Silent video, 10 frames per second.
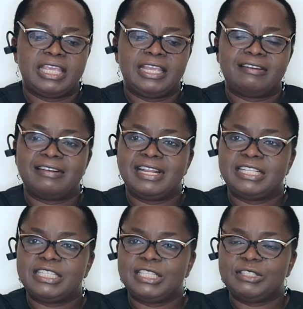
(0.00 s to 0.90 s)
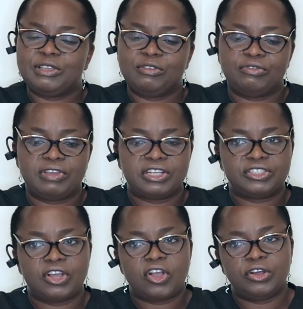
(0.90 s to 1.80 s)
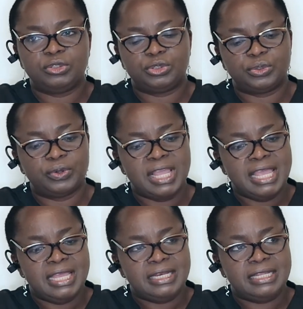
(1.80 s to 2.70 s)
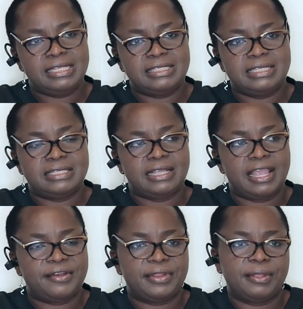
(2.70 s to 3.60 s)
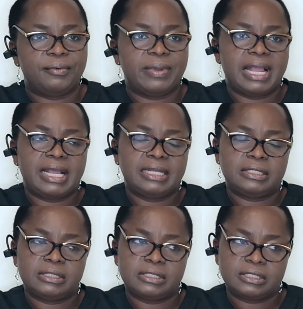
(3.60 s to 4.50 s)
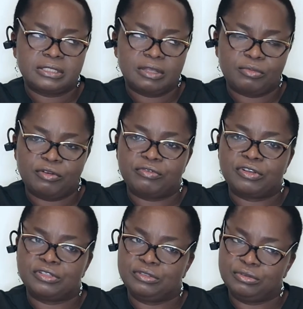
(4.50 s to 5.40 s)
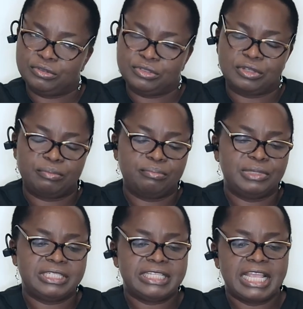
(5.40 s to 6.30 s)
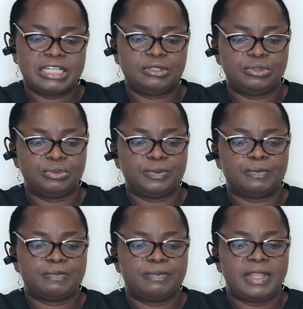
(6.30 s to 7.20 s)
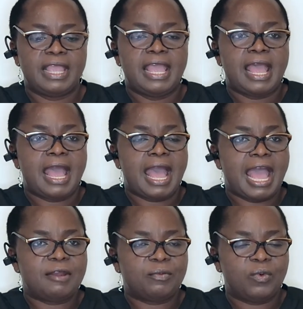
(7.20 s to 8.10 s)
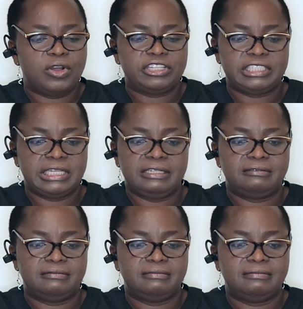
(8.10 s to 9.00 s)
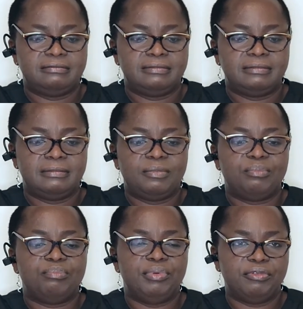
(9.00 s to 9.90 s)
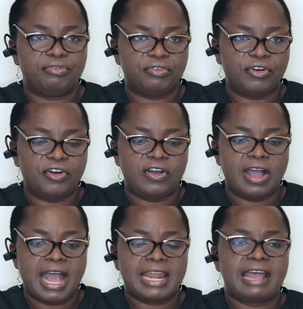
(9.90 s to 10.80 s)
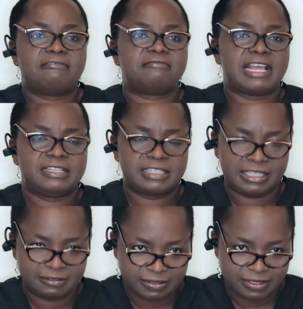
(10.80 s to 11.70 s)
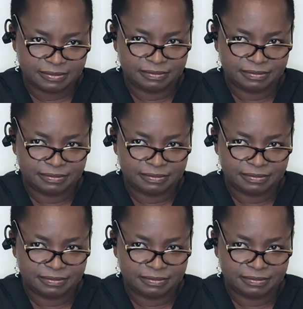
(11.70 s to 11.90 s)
relating to infection control? This is area where some of us do some mistakes too. Hand washing before and after skills.